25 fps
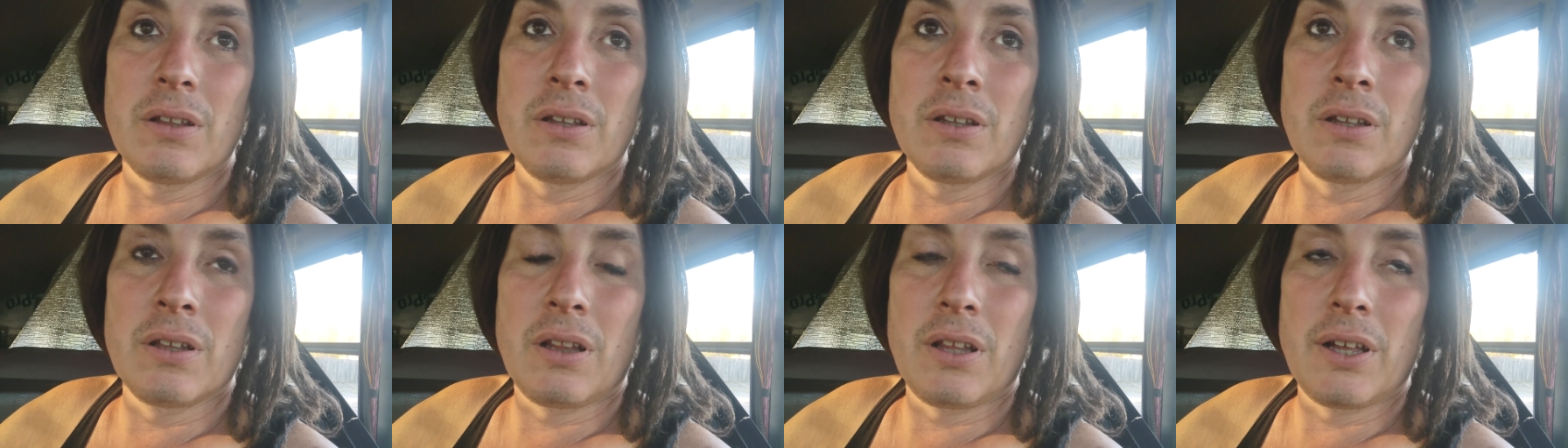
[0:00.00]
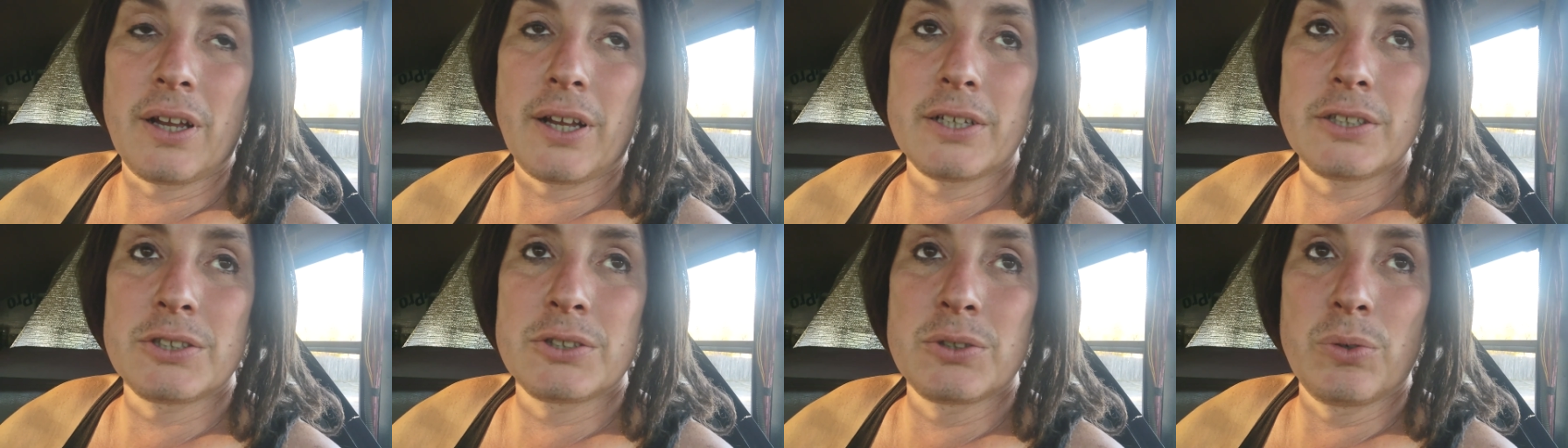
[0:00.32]
in the
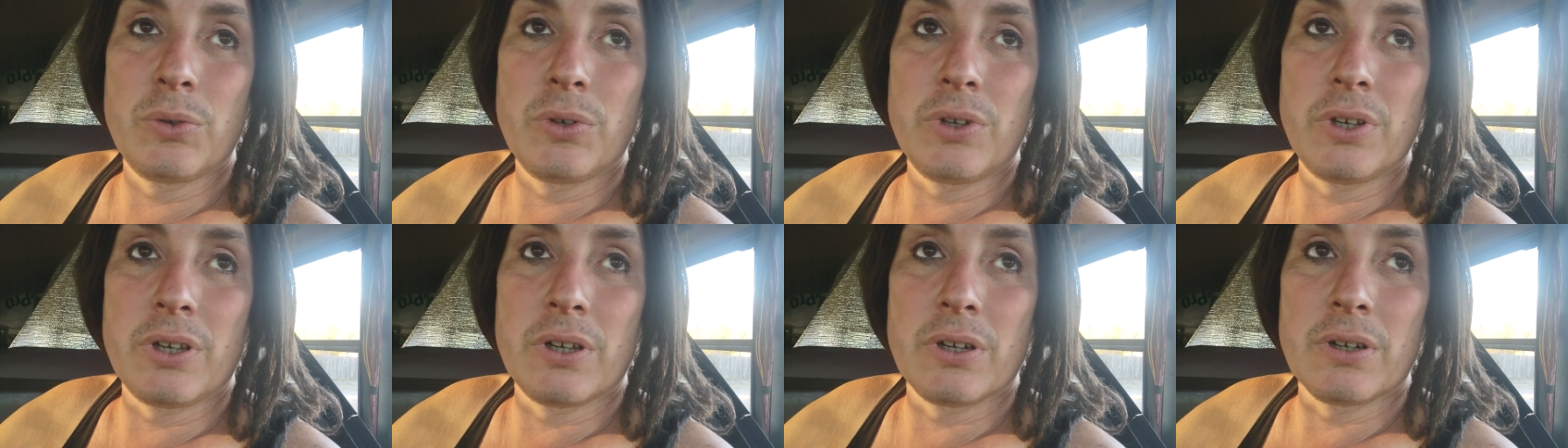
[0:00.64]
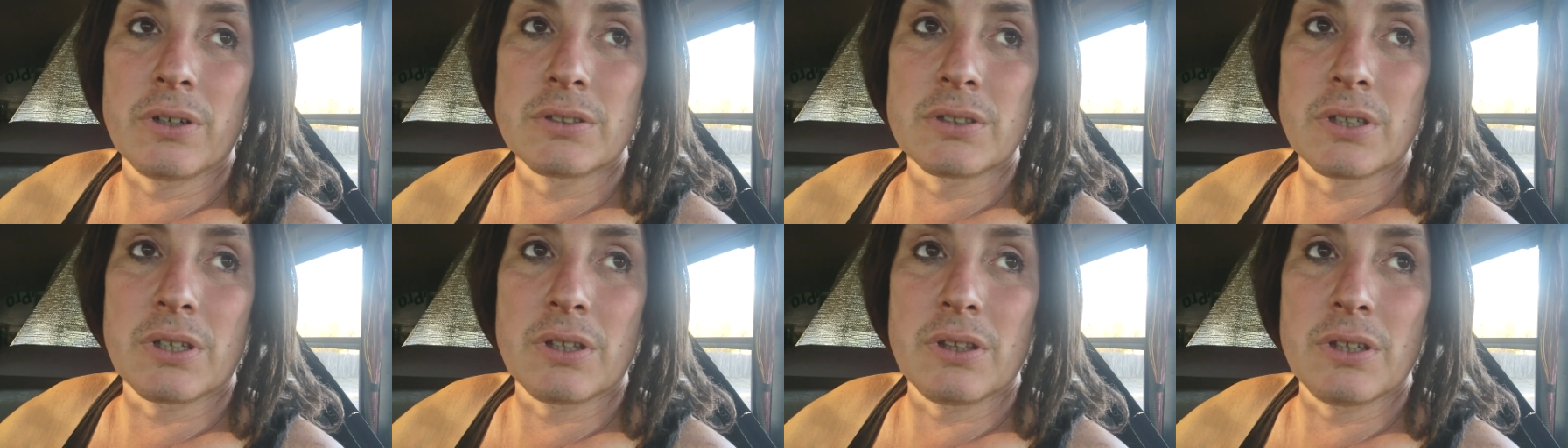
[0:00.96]
last two
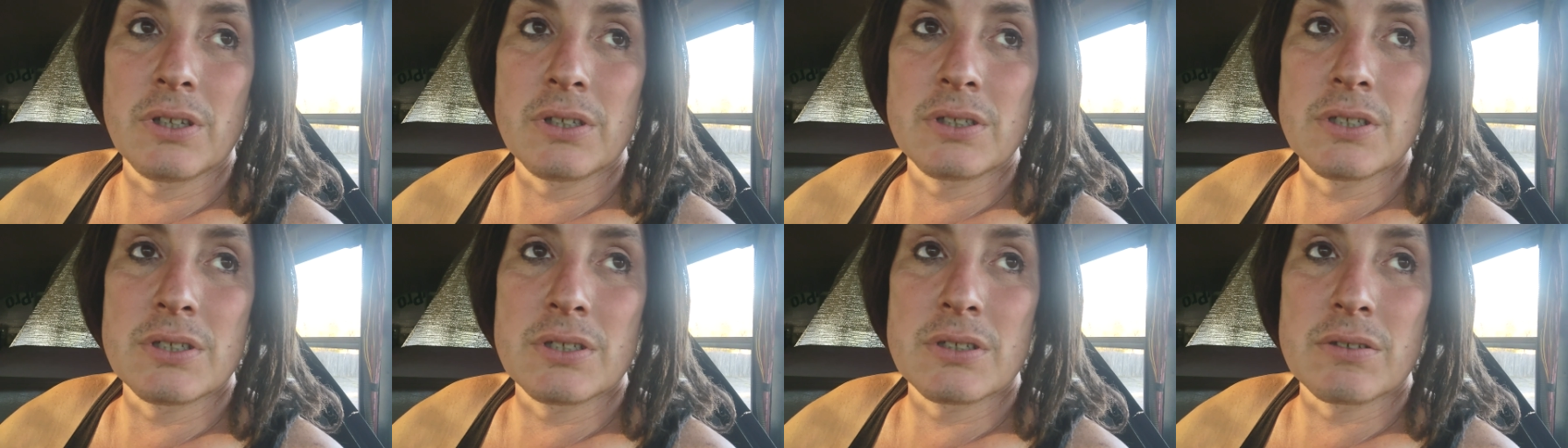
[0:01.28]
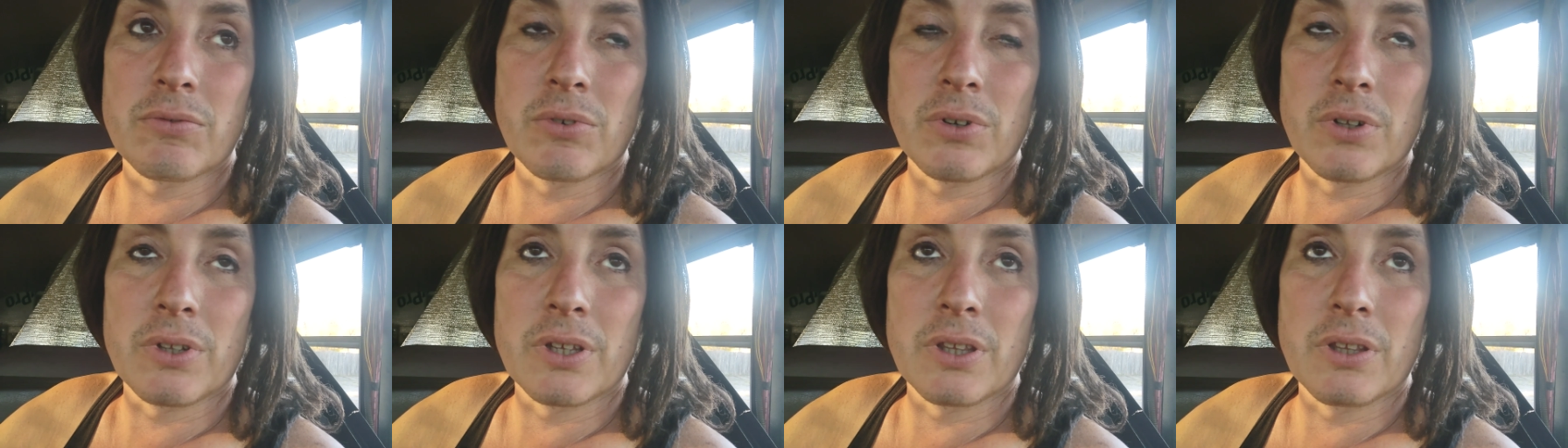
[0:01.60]
years that this
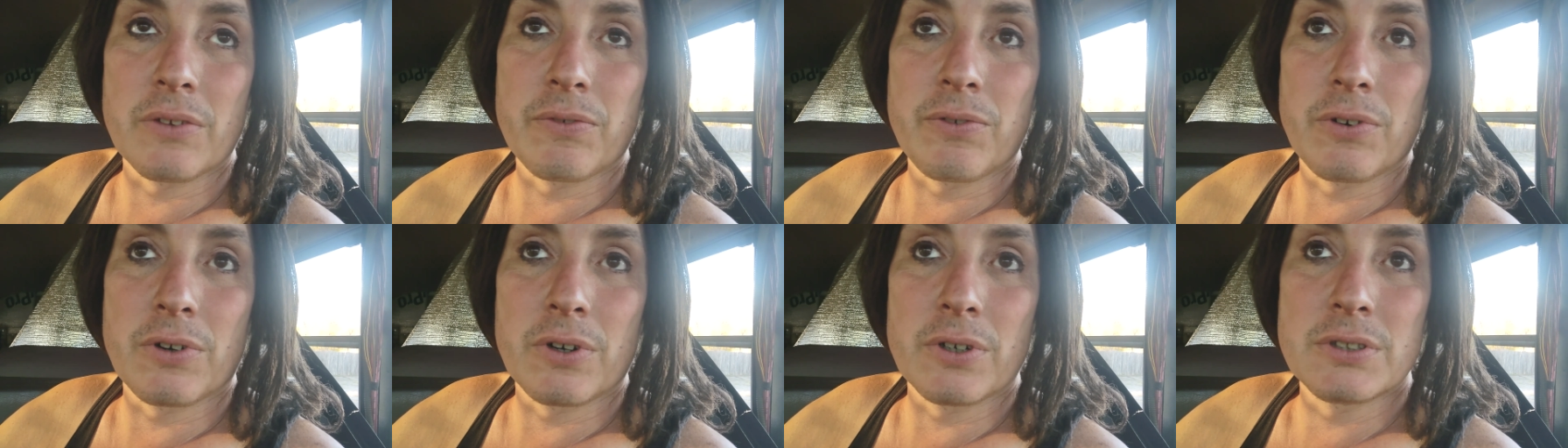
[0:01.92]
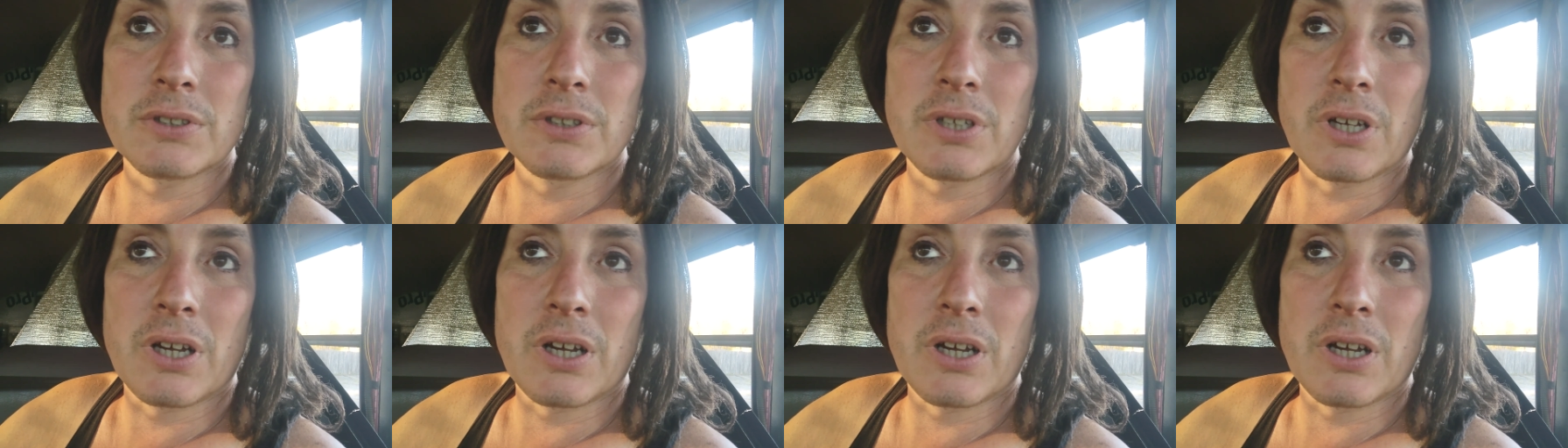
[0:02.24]
is really the first